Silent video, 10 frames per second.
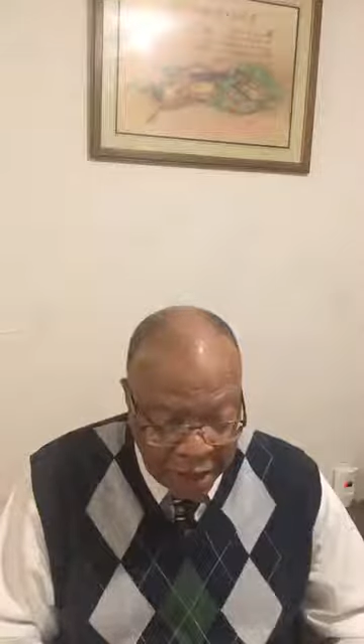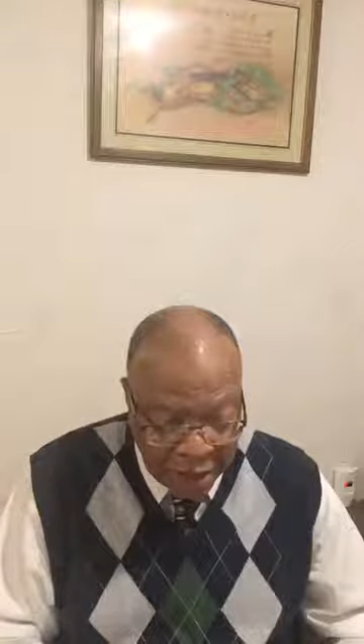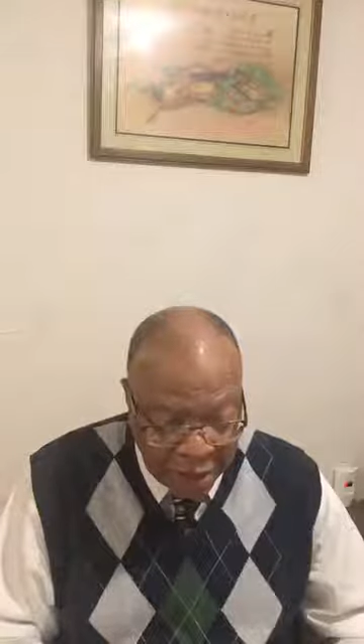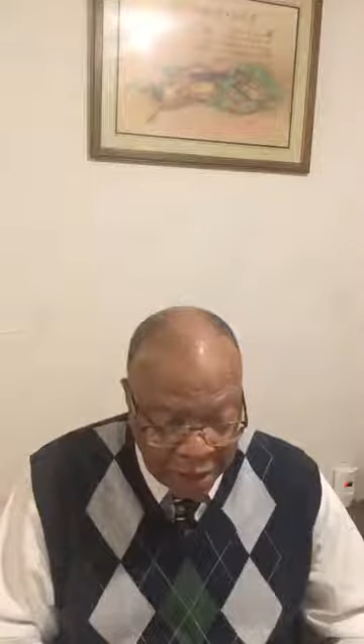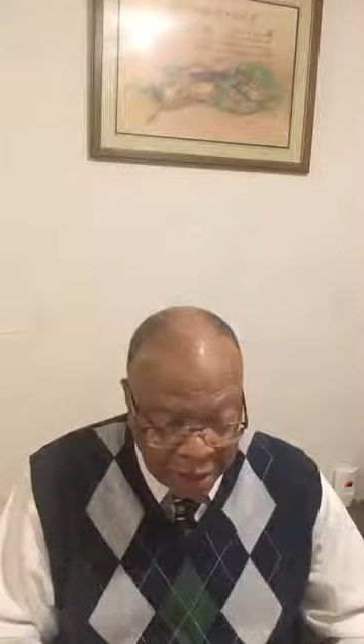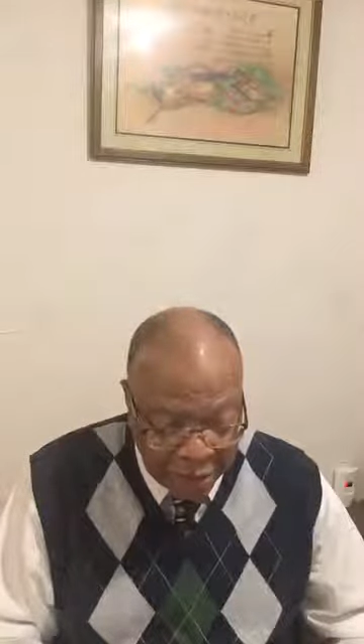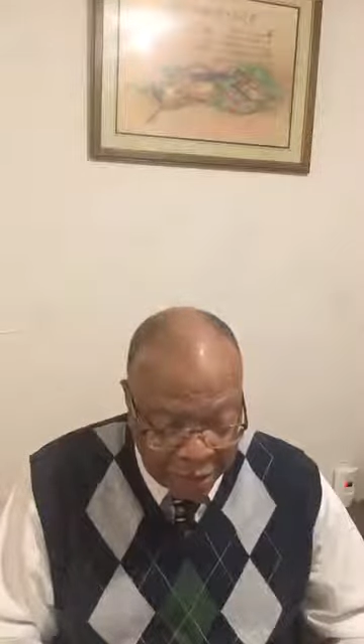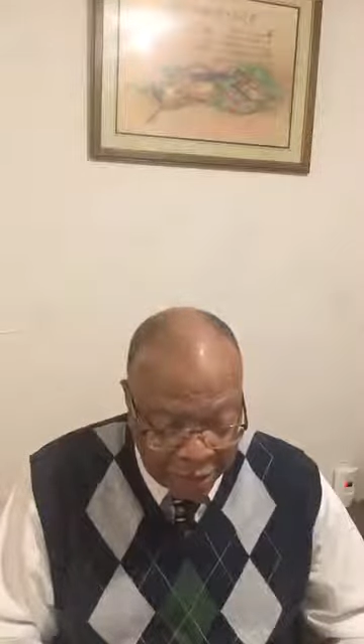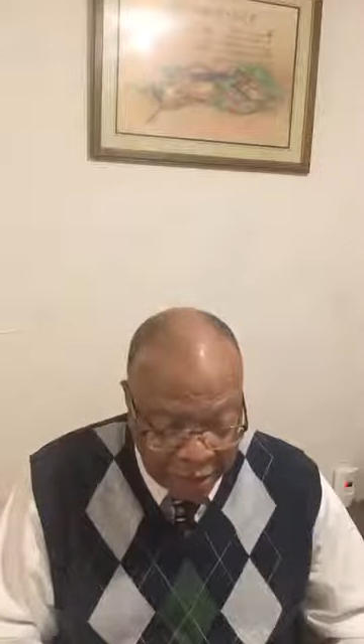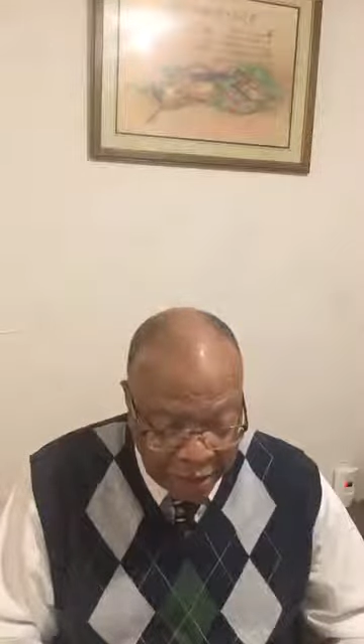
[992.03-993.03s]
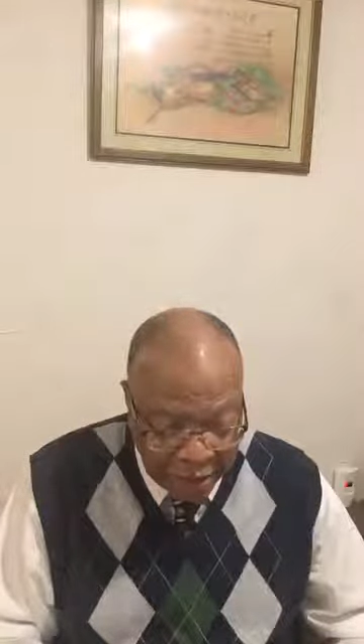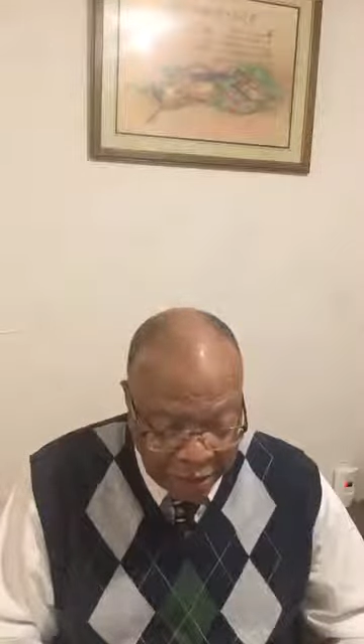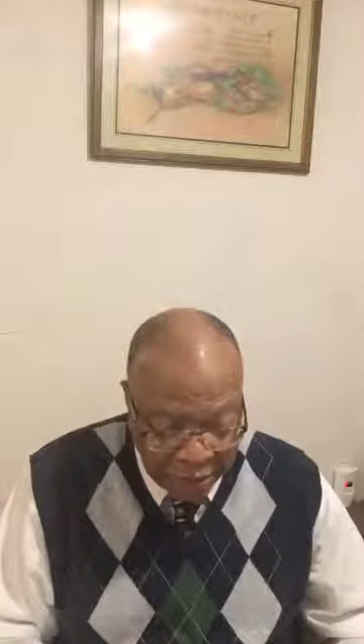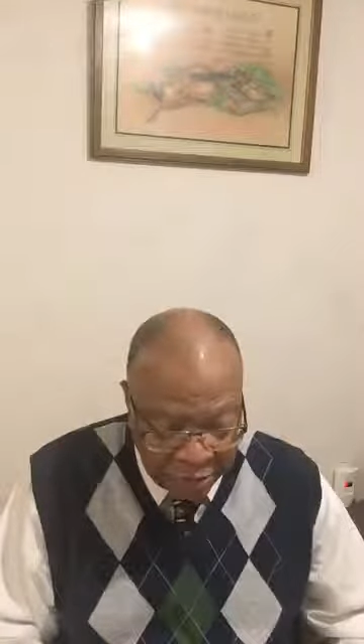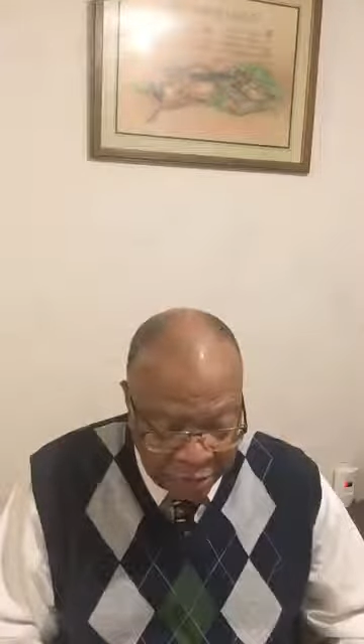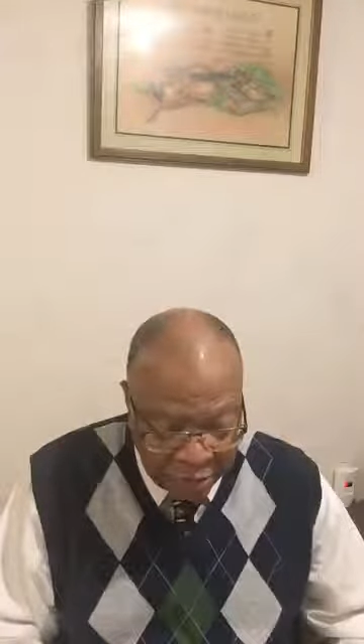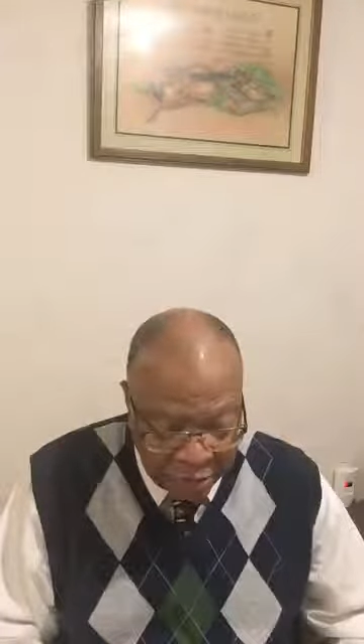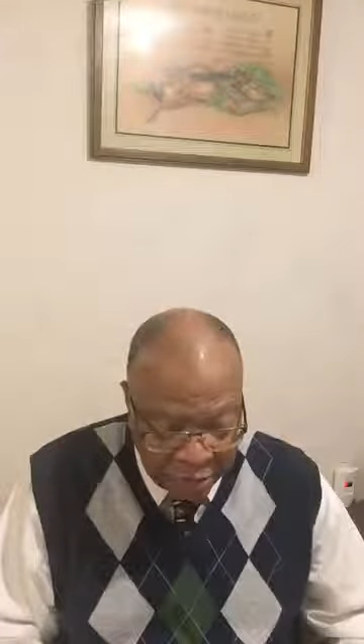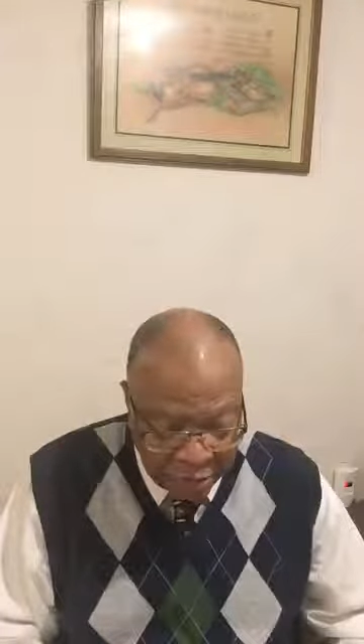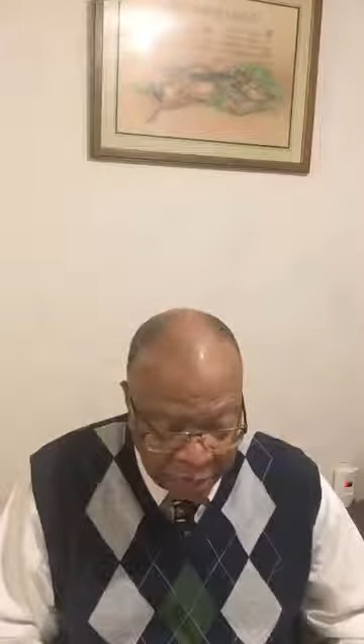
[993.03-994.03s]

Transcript: and was afraid before